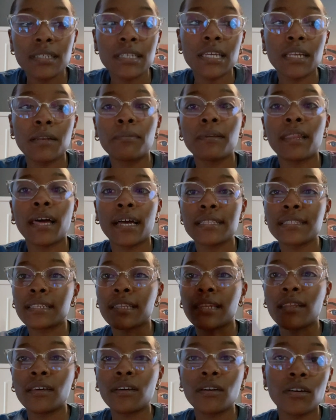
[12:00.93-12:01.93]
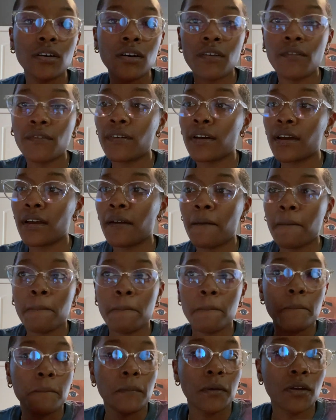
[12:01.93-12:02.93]
can apply to love,
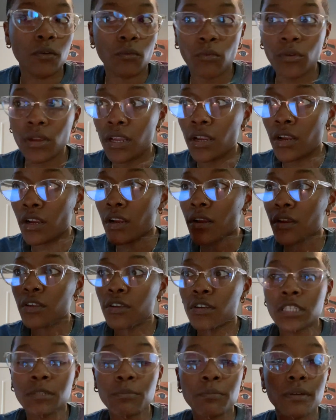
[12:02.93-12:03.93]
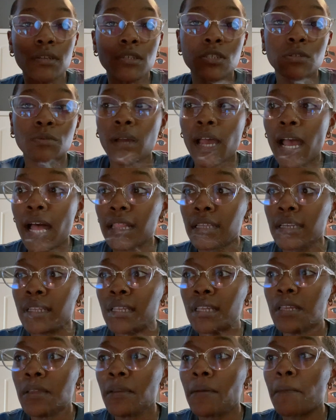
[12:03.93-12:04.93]
career, your
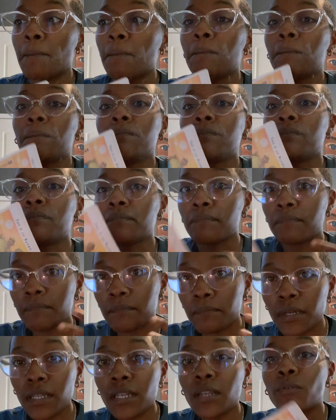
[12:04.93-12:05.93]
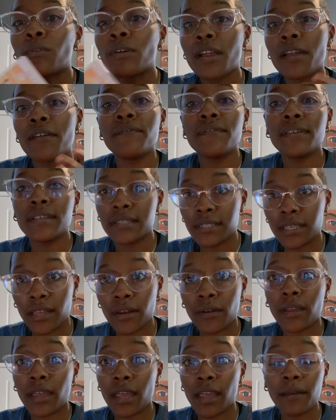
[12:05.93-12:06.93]
spirituality. Put it where it fits
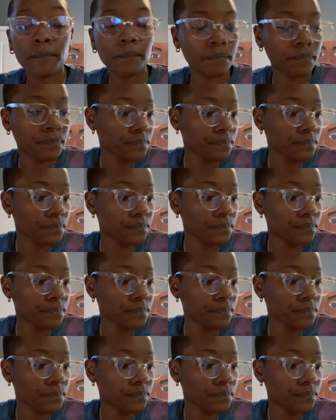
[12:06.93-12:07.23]
at, okay?